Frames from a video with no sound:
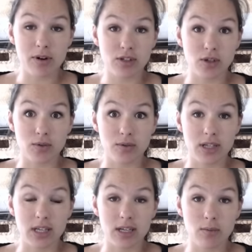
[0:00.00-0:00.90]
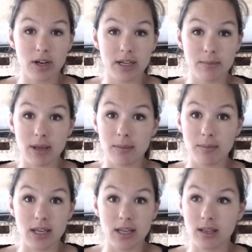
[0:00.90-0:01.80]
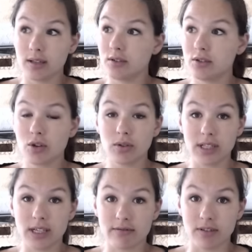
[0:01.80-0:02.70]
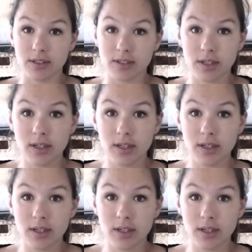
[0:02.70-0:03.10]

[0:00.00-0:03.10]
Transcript: so the quality may be totally different.